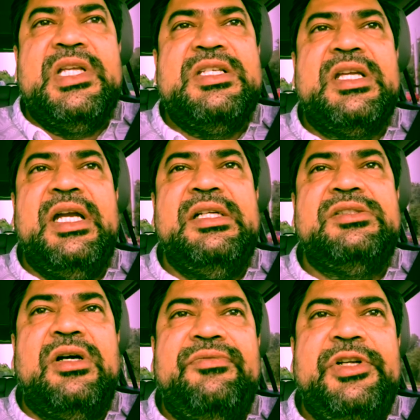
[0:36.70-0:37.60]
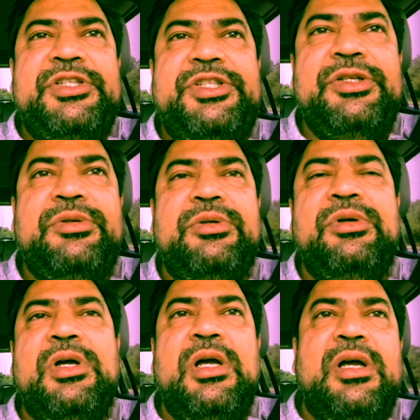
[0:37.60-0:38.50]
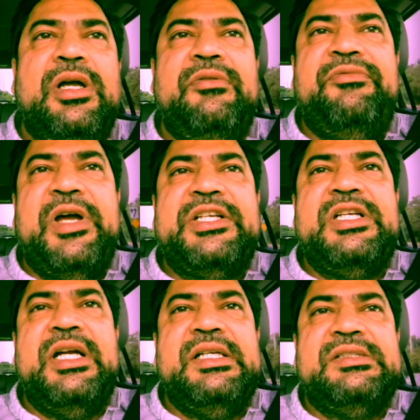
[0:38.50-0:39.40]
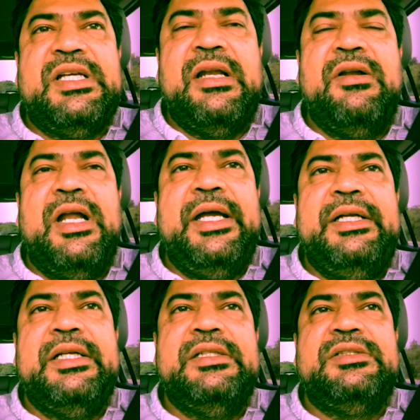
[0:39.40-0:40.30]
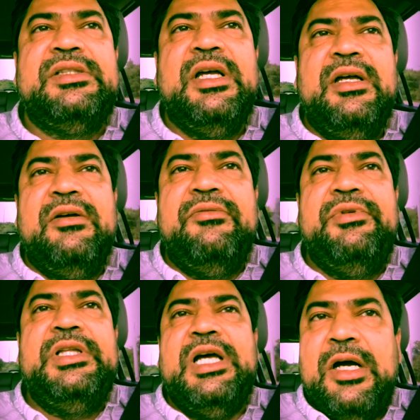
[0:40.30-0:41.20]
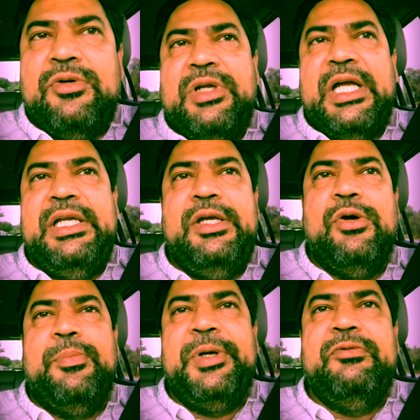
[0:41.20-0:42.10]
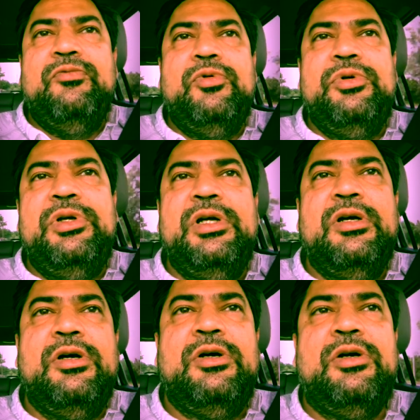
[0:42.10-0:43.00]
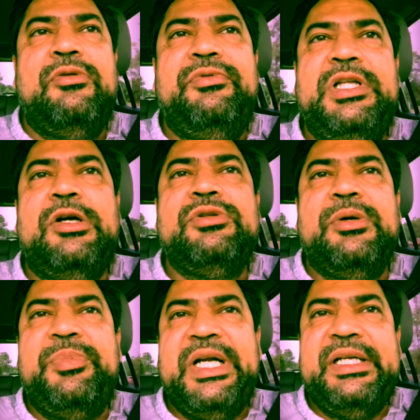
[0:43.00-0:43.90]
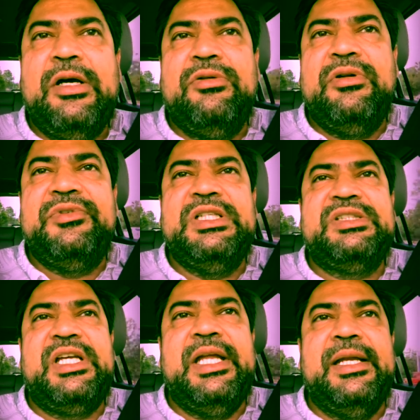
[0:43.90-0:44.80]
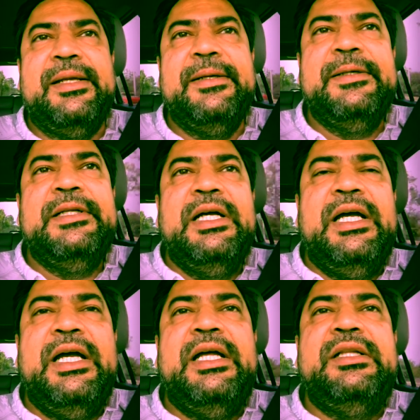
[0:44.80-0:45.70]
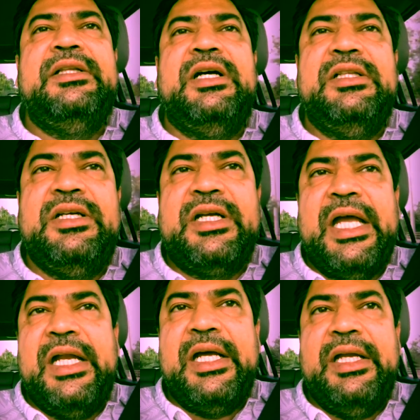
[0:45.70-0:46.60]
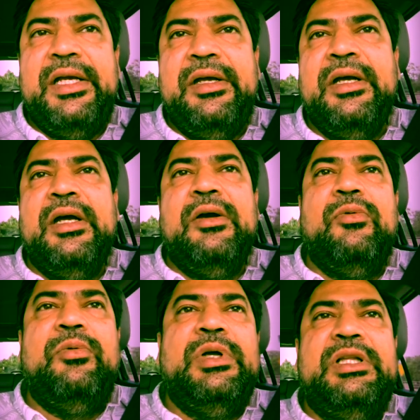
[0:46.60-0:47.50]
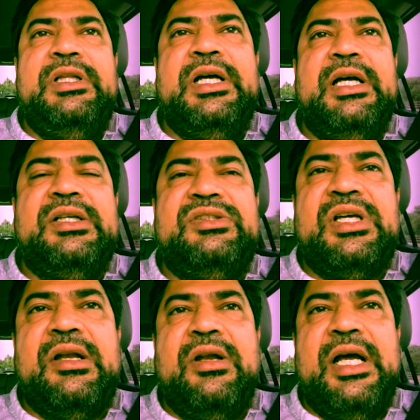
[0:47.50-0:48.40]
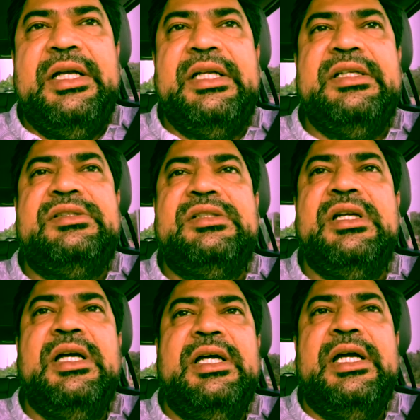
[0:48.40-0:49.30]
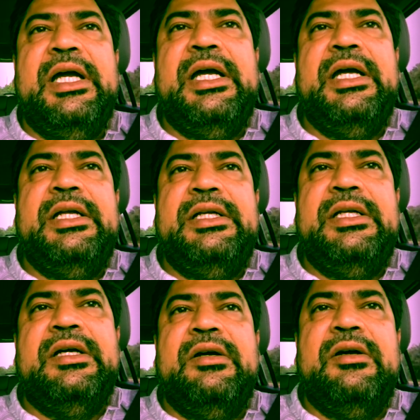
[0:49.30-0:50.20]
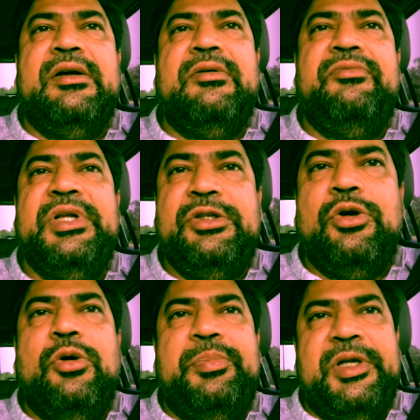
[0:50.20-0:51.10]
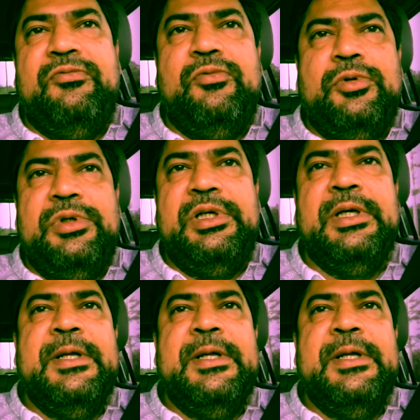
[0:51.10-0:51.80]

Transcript: skin and soft tissue infection and cellulitis without any open wound or without the breakdown of the skin, and the other category with cellulitis and with open wound.